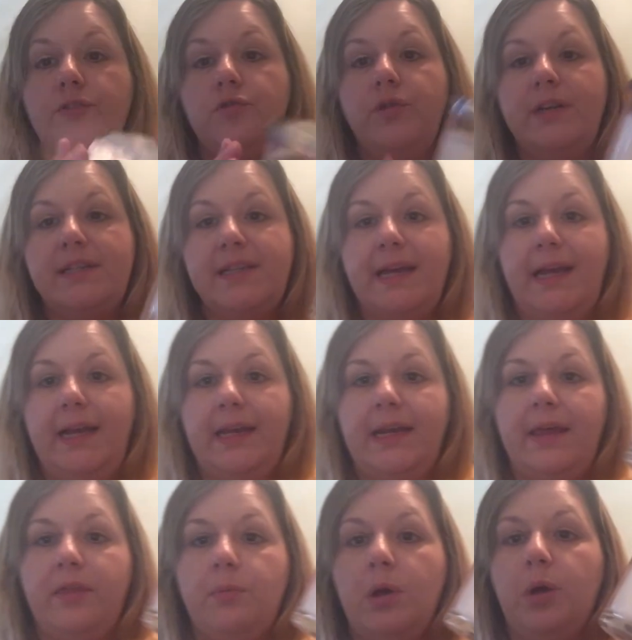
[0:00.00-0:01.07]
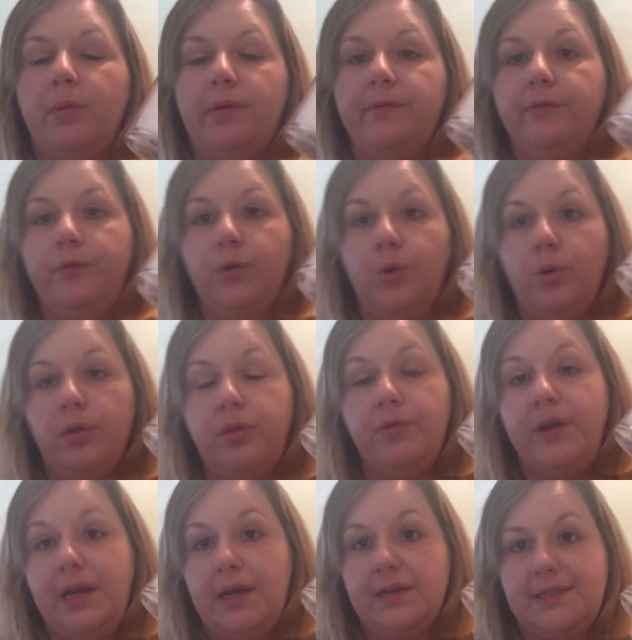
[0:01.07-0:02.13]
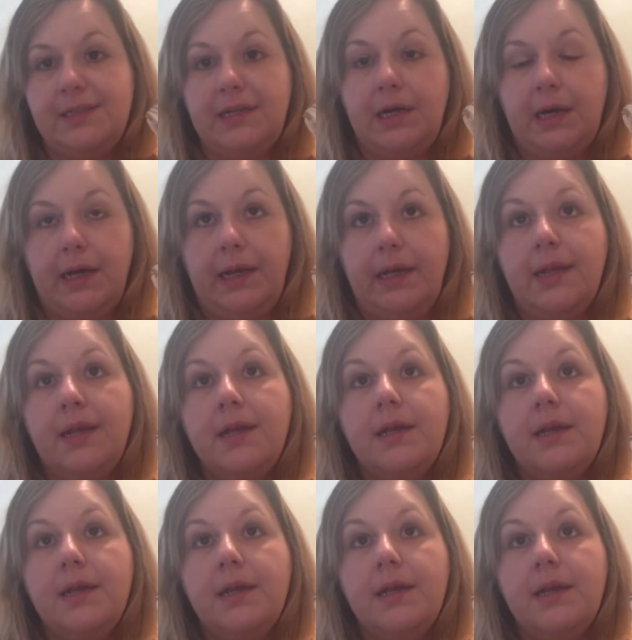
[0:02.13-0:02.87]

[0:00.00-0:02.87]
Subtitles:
are retailing at the moment for £3.99.